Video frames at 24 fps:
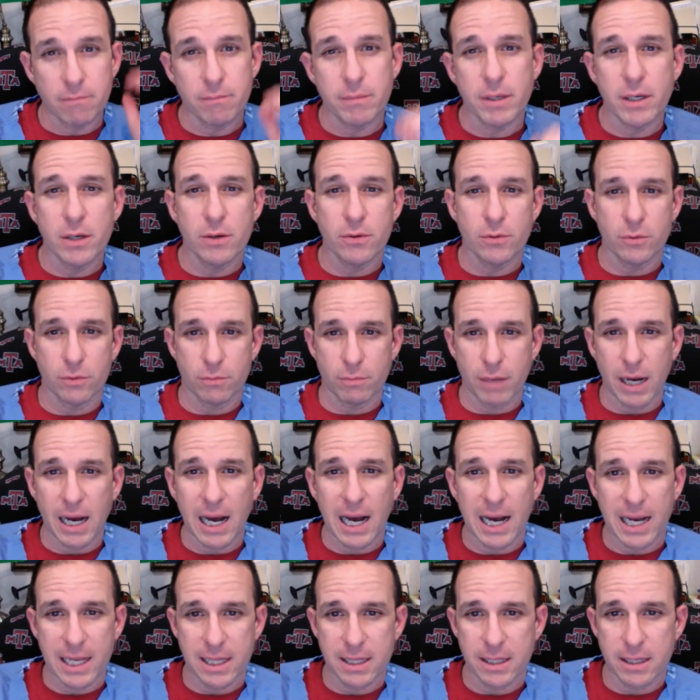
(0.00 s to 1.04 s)
bone
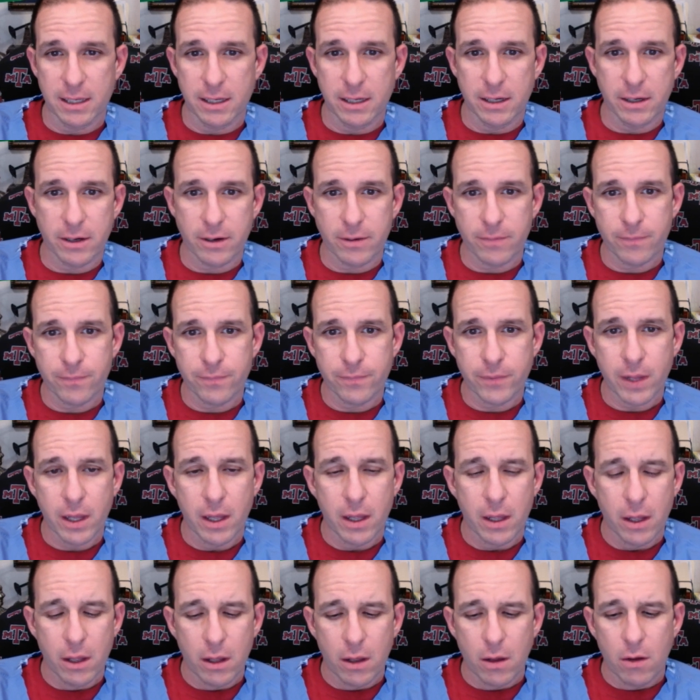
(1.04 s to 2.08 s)
behind the ear.
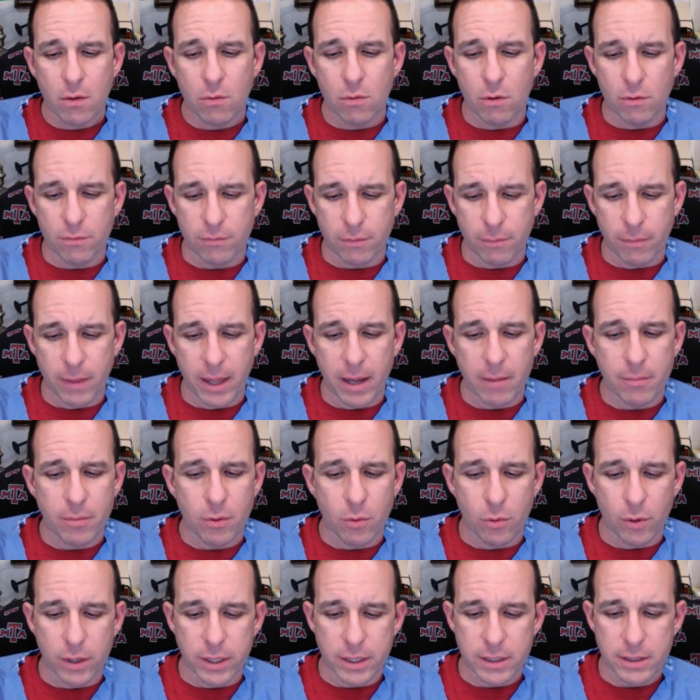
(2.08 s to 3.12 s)
Well, from that
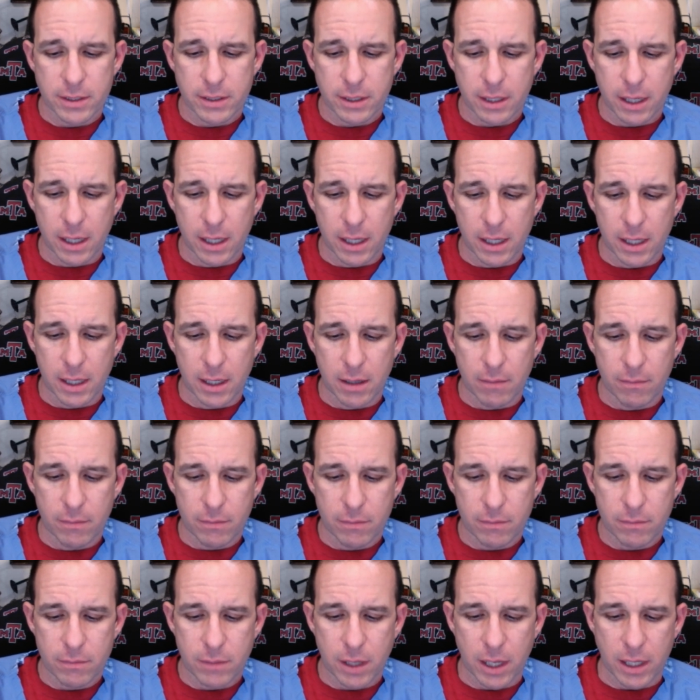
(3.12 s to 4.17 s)
point,
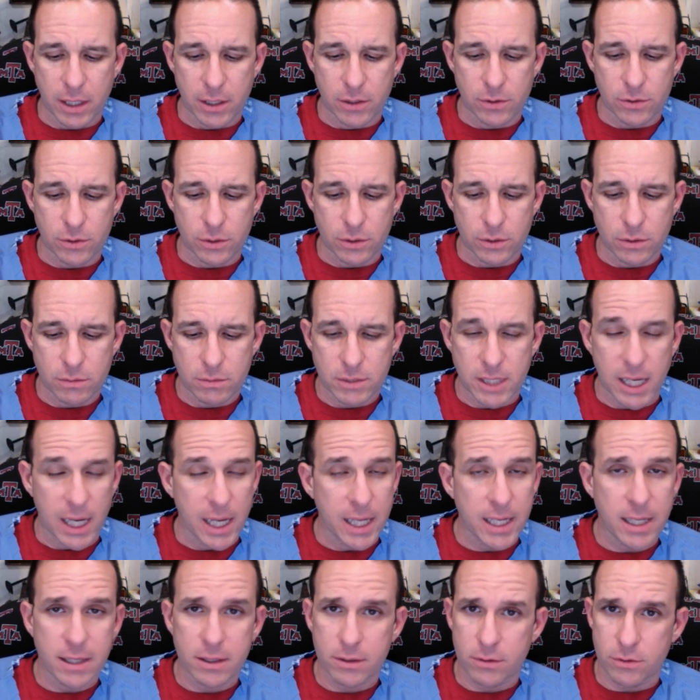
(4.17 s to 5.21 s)
I use a
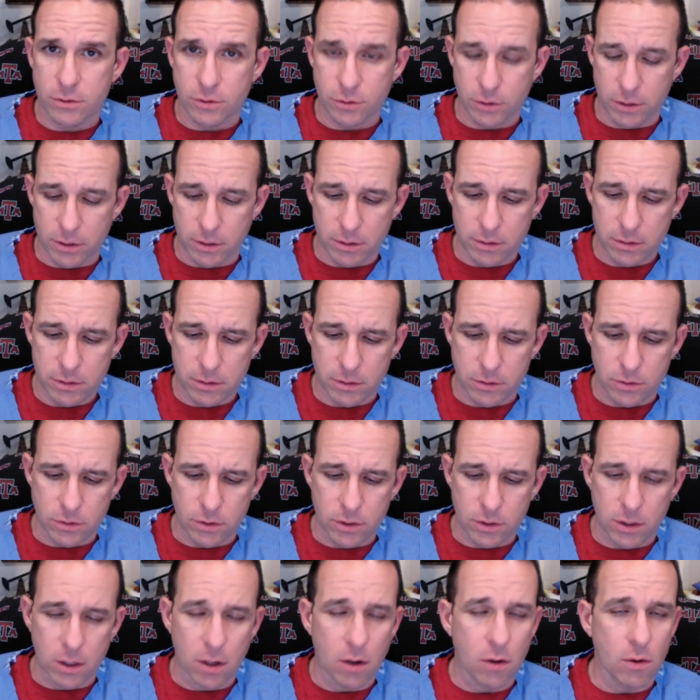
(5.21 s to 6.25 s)
tiny little drill to
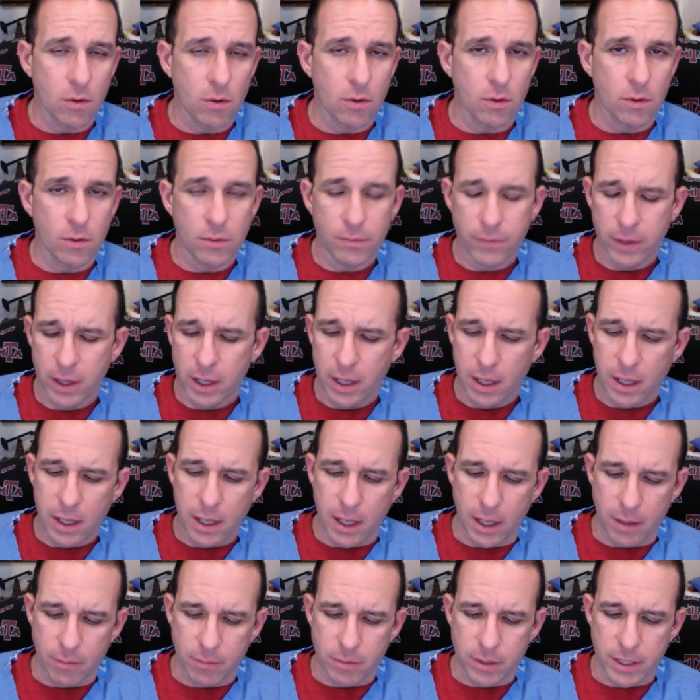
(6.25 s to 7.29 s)
drill a hole
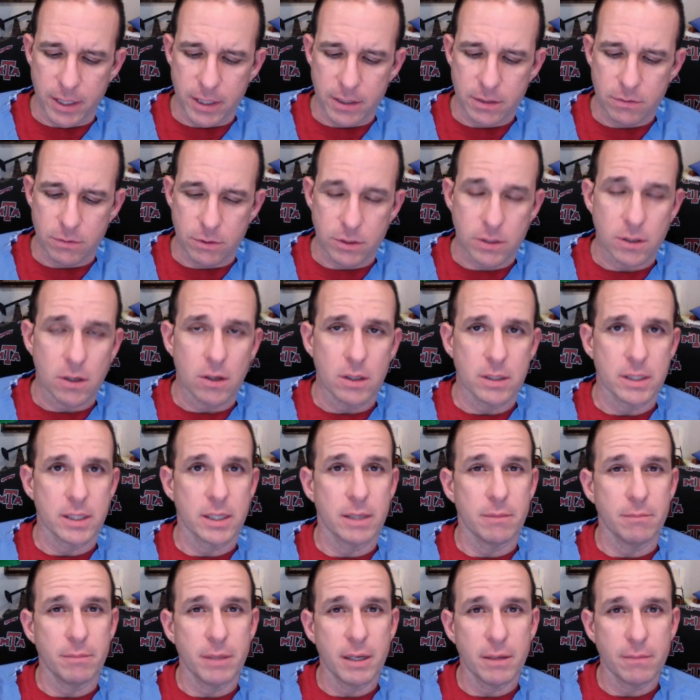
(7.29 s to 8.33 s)
and place what's called an
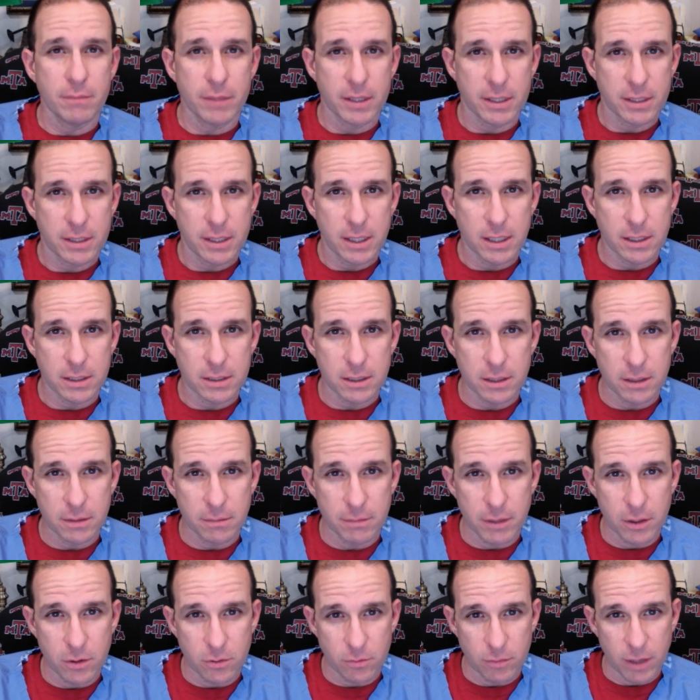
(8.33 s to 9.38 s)
abutment into the
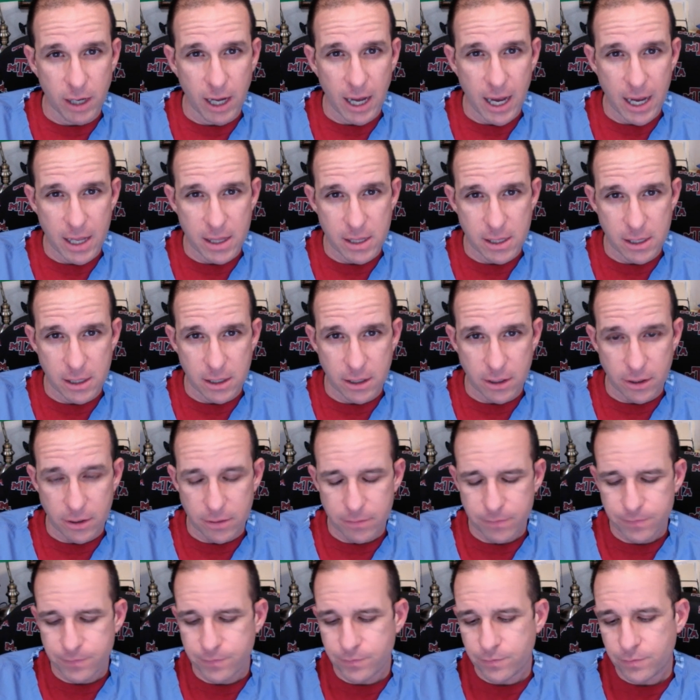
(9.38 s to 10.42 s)
bone behind the ear.
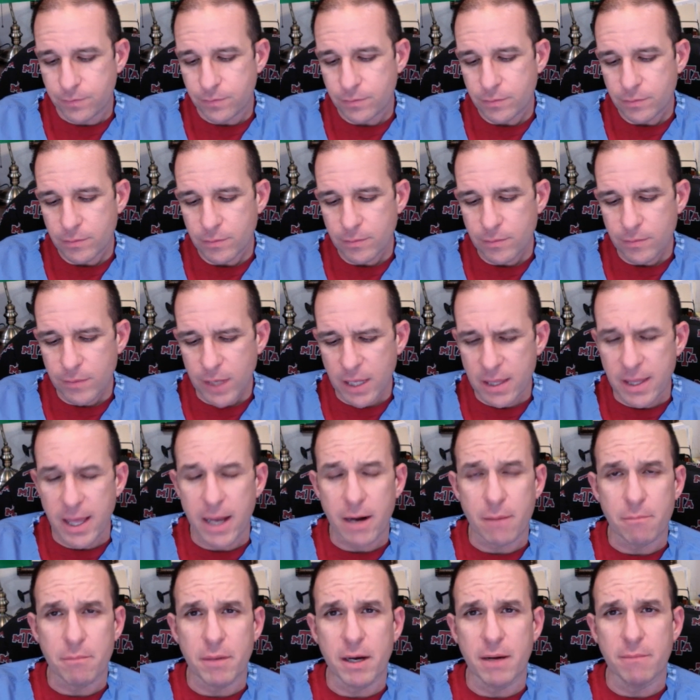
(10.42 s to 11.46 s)
That
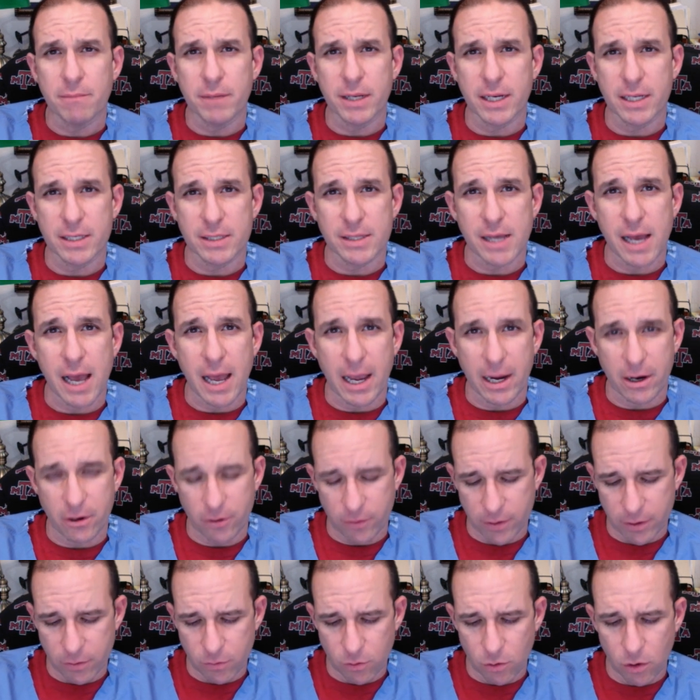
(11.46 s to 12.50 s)
abutment is the anchor
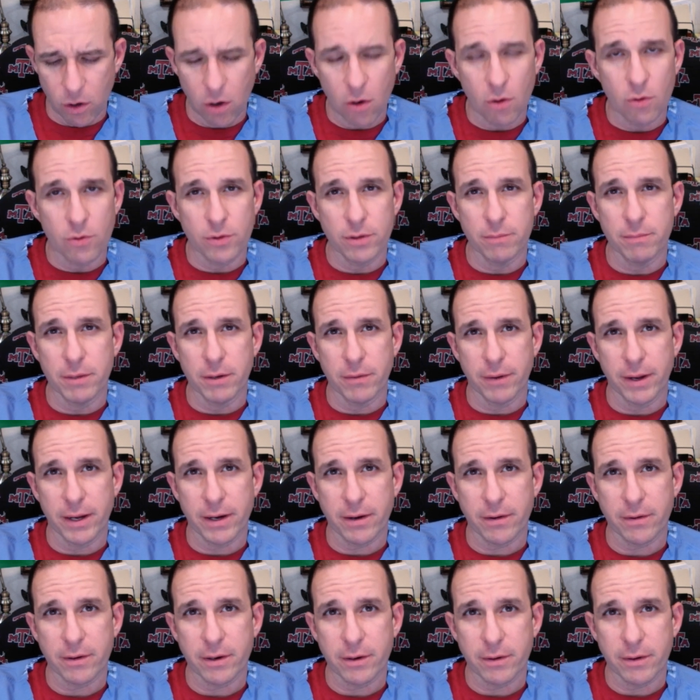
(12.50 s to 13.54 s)
that will hold the
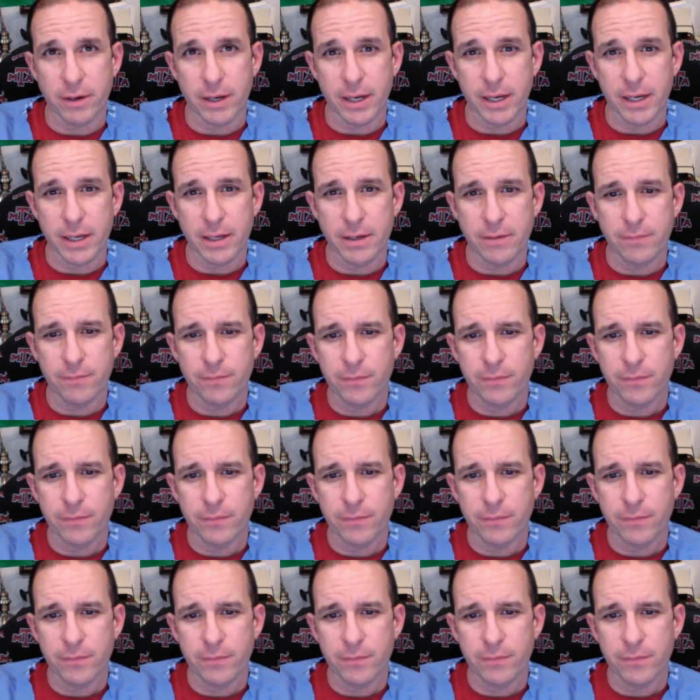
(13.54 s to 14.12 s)
bone-anchored hearing aid.